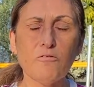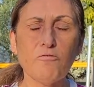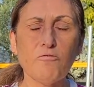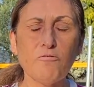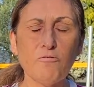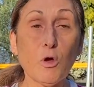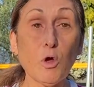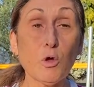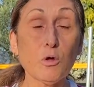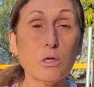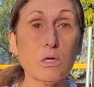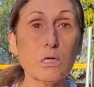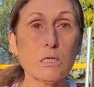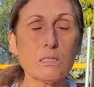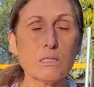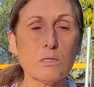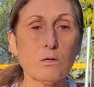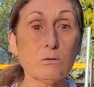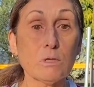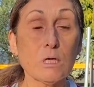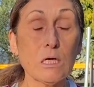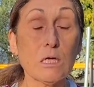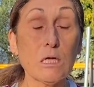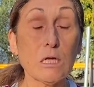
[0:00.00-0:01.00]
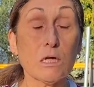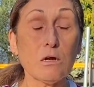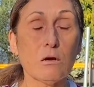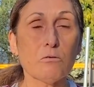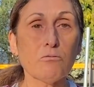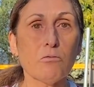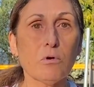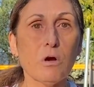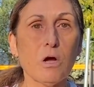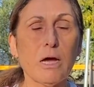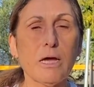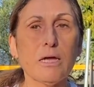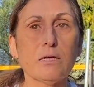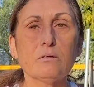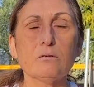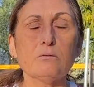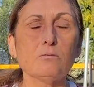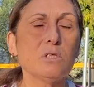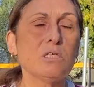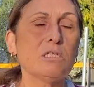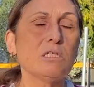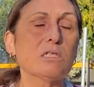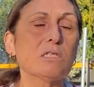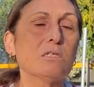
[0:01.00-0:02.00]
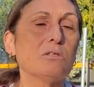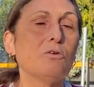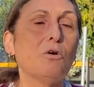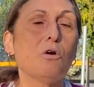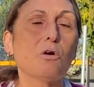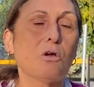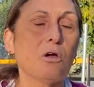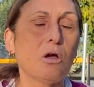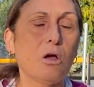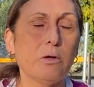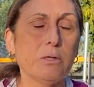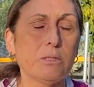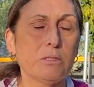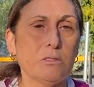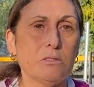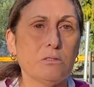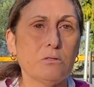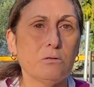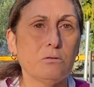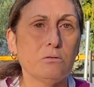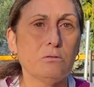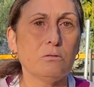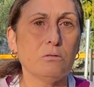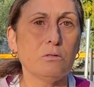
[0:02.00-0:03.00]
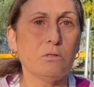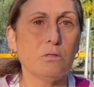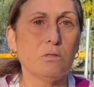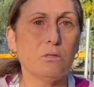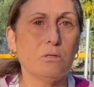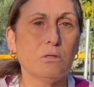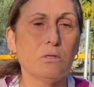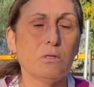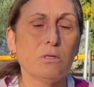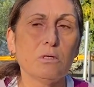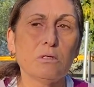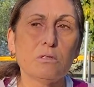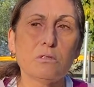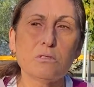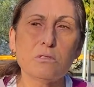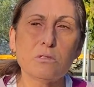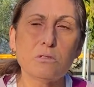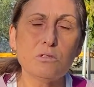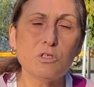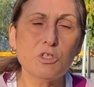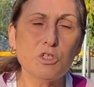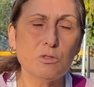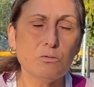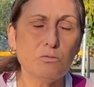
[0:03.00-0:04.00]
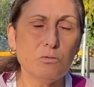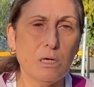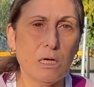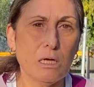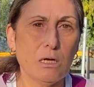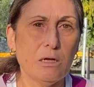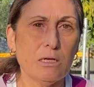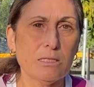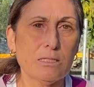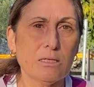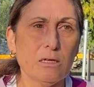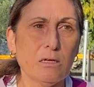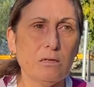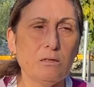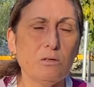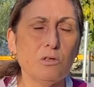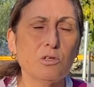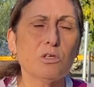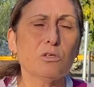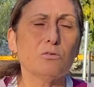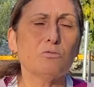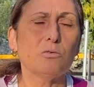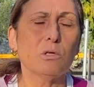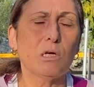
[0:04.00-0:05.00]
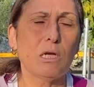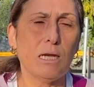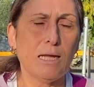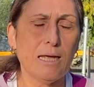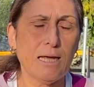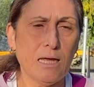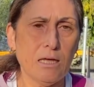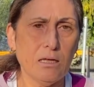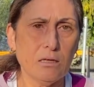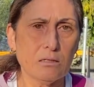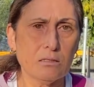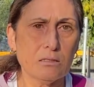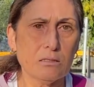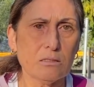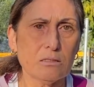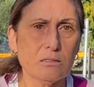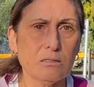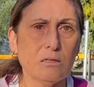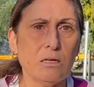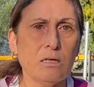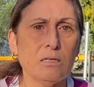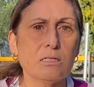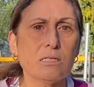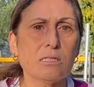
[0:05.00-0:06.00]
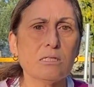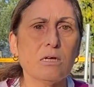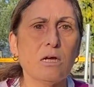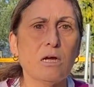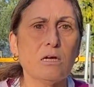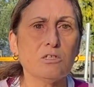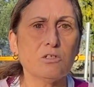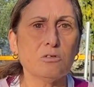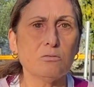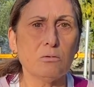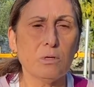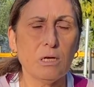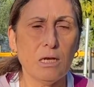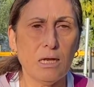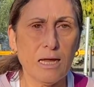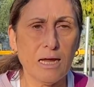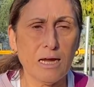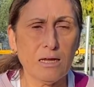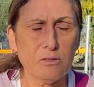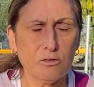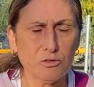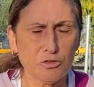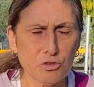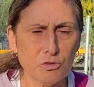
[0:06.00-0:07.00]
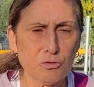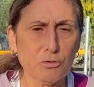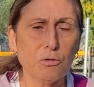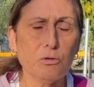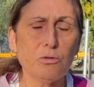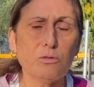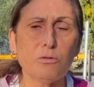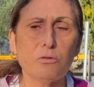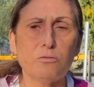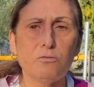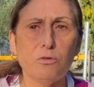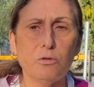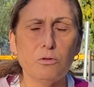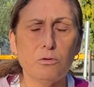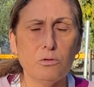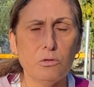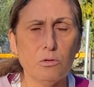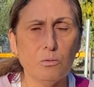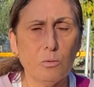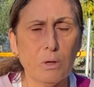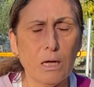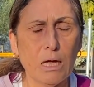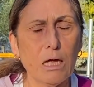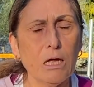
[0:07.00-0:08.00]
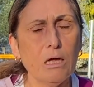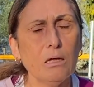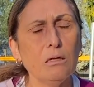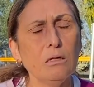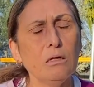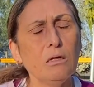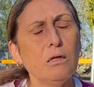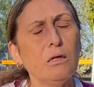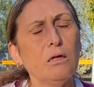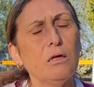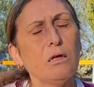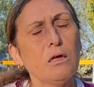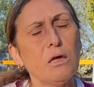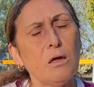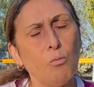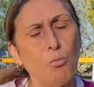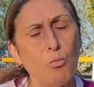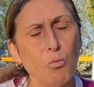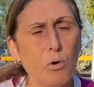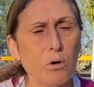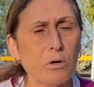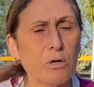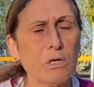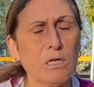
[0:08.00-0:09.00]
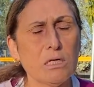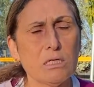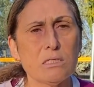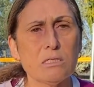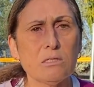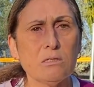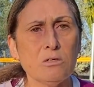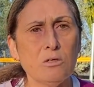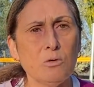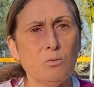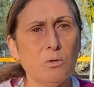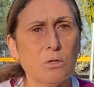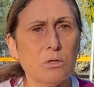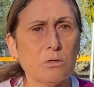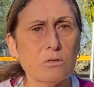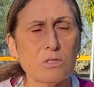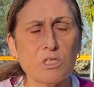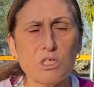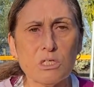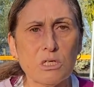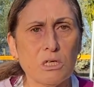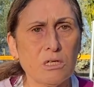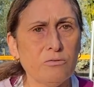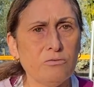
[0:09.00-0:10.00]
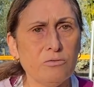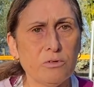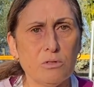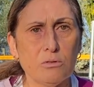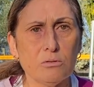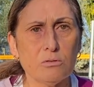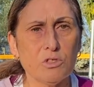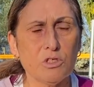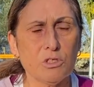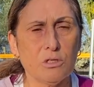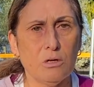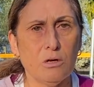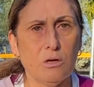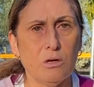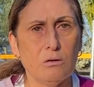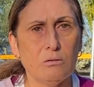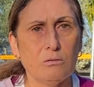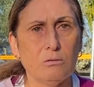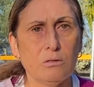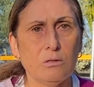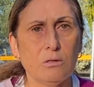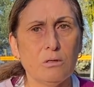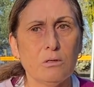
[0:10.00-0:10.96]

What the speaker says: focused on getting it right. We're just not going to. As soon as you realize that, you can relax and start to relay the truth of who you are and what it is that you want to achieve for your child.